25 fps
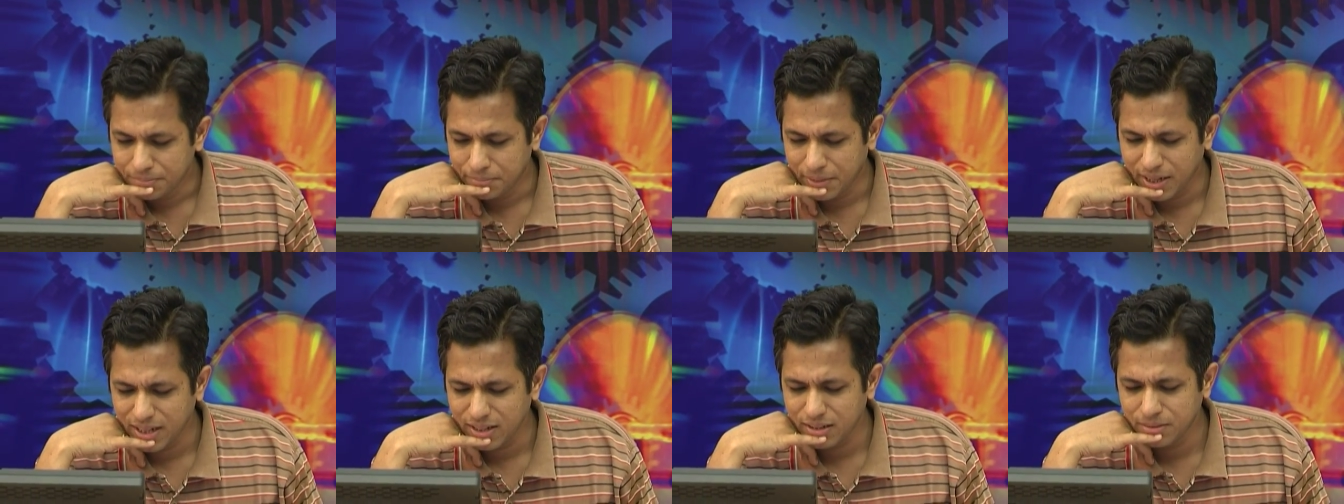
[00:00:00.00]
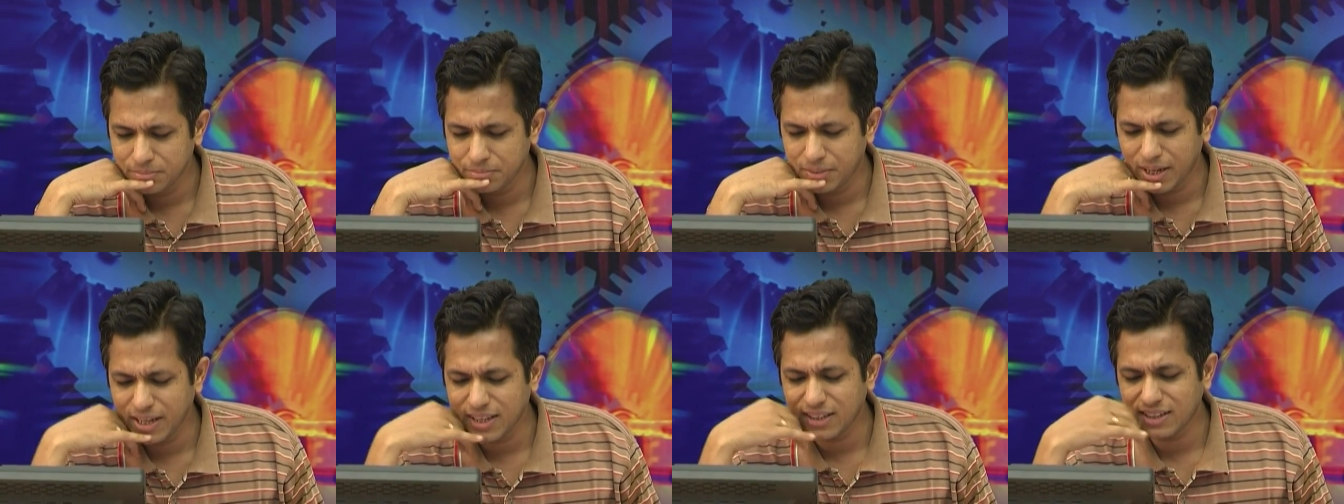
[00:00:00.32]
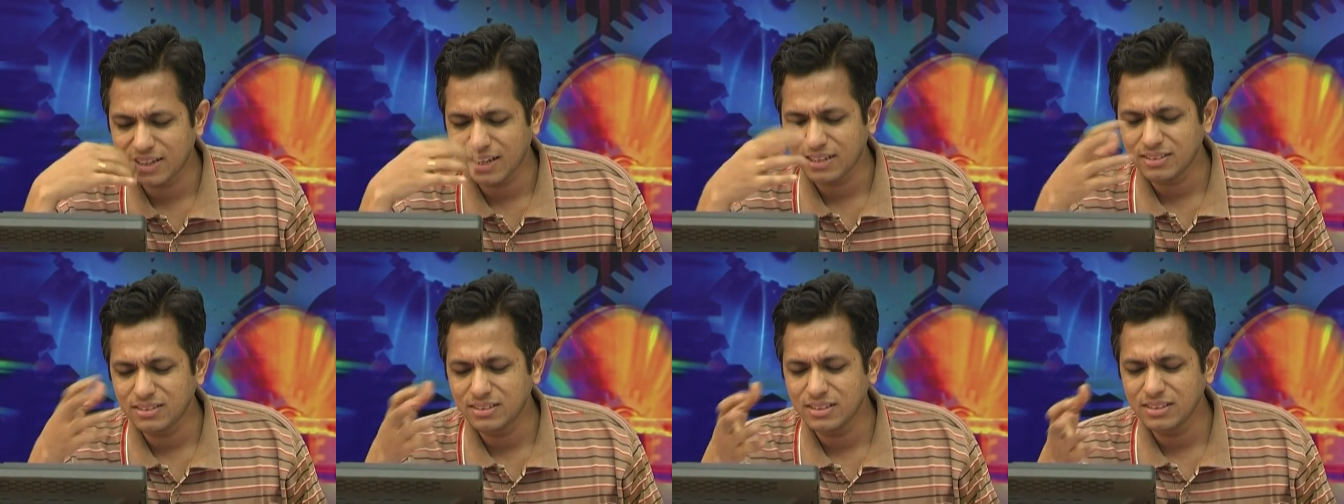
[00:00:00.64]
My my
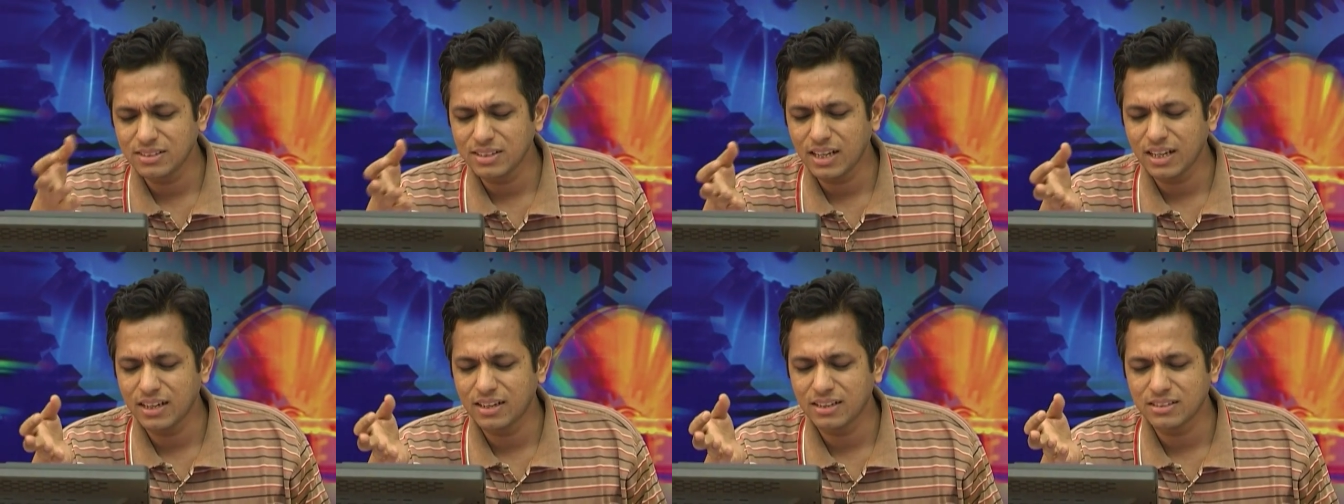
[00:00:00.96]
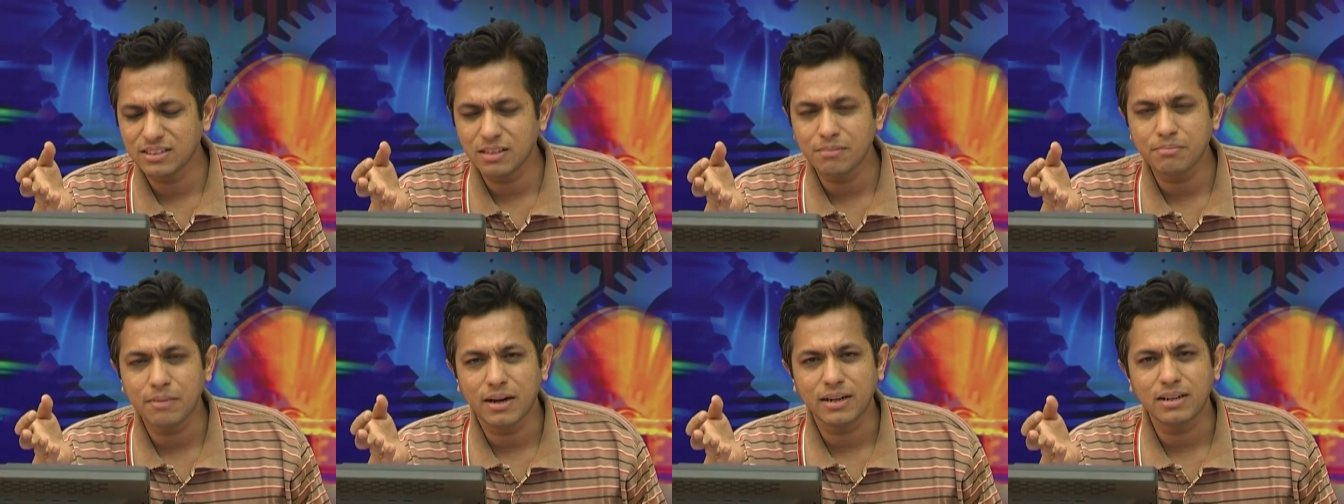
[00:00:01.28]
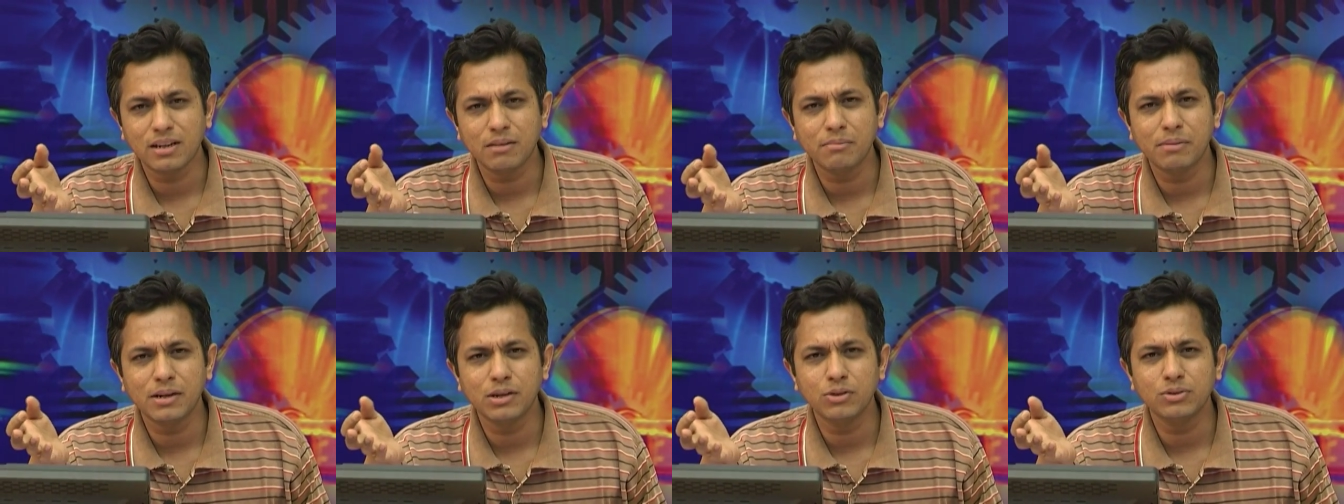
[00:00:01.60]
guess is that doesn't
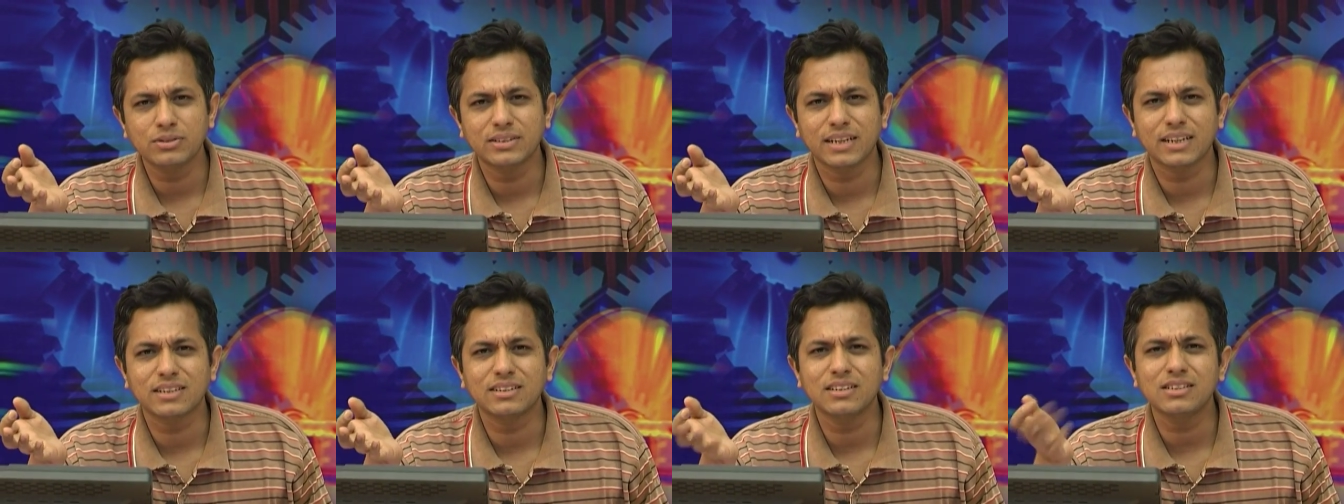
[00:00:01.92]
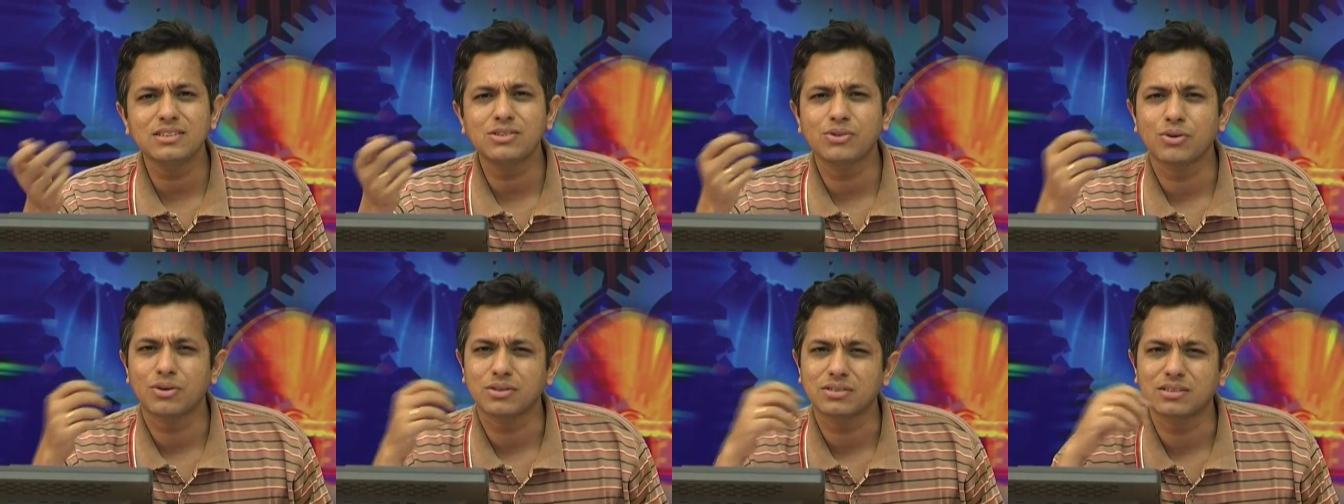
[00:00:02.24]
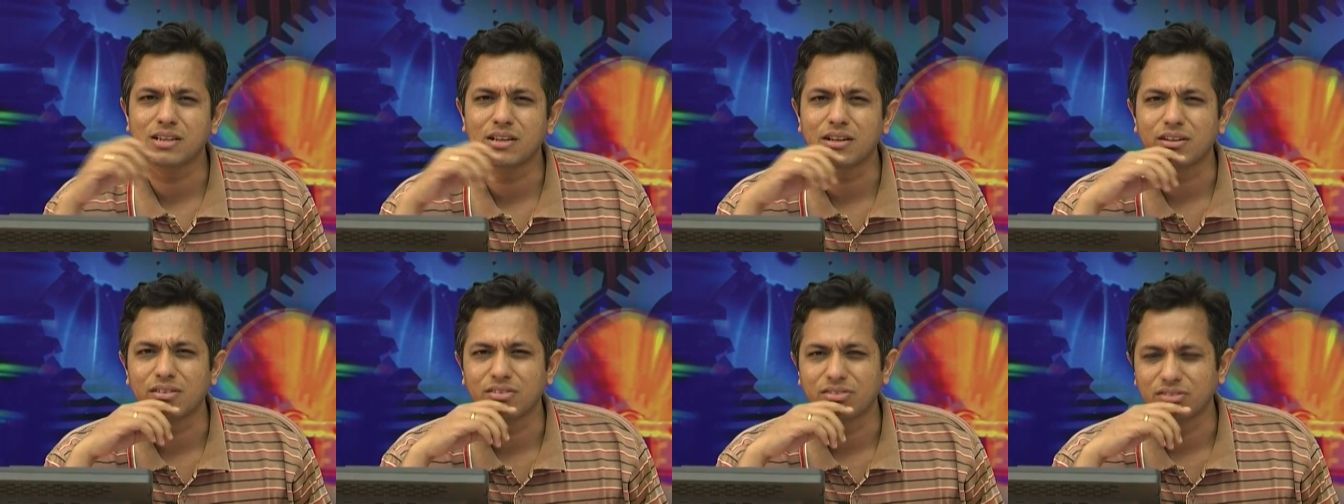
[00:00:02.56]
matter, but you check this
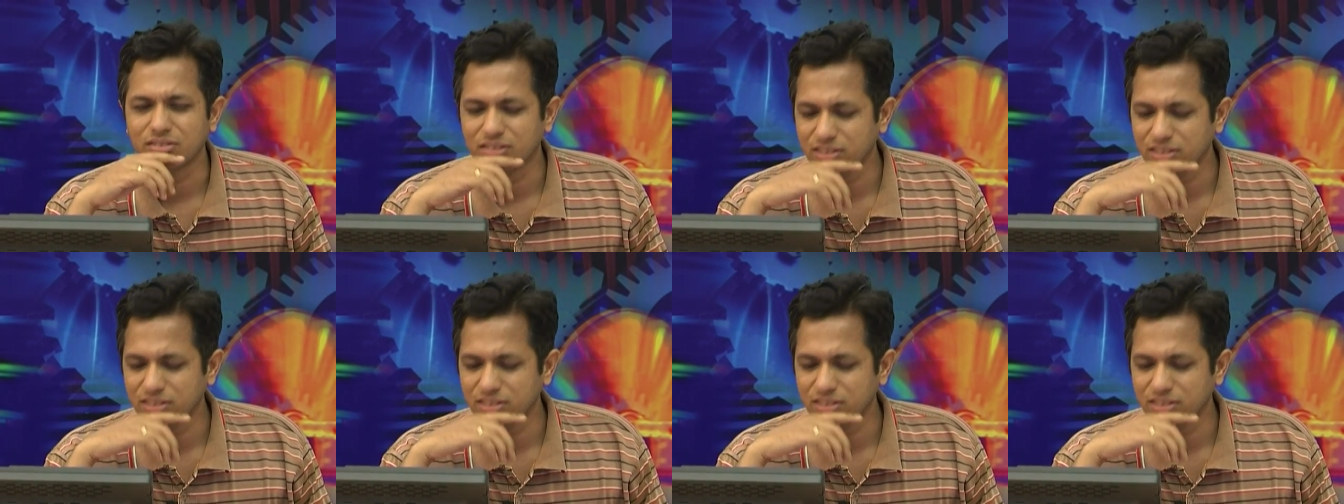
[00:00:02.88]
yourself.